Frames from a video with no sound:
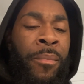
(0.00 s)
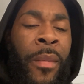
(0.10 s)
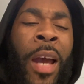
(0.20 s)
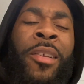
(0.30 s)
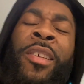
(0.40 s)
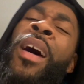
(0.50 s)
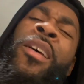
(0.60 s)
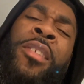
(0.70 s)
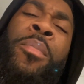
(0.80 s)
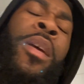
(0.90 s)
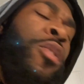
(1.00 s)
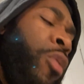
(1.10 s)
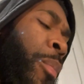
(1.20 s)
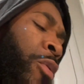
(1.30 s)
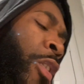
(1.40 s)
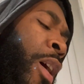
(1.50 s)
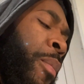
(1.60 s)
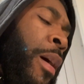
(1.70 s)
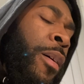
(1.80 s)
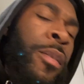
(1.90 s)
I said, man, you know, I'm gonna try him
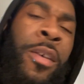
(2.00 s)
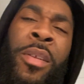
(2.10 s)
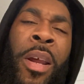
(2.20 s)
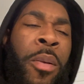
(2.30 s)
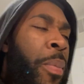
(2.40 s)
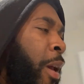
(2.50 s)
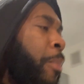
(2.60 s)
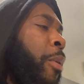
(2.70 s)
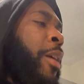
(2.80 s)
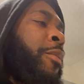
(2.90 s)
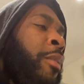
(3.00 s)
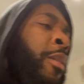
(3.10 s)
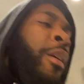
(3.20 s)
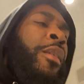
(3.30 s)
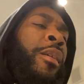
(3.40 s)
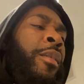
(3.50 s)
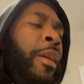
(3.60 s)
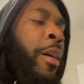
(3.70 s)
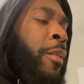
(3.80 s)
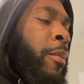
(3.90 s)
out because it ain't a bad price.
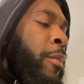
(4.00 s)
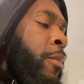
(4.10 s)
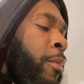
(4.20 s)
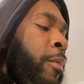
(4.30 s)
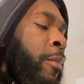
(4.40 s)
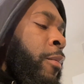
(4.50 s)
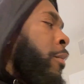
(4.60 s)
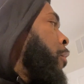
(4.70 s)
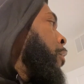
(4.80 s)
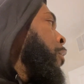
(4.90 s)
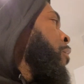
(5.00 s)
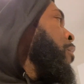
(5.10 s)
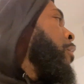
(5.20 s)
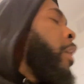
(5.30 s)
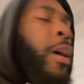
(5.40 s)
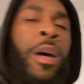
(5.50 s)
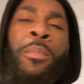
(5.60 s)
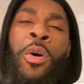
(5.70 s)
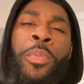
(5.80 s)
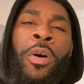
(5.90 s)
Now, I got a
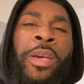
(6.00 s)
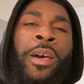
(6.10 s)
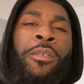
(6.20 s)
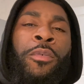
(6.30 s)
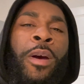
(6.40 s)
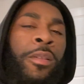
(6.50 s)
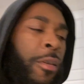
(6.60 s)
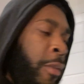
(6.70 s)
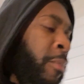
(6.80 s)
Mopar calendar right there.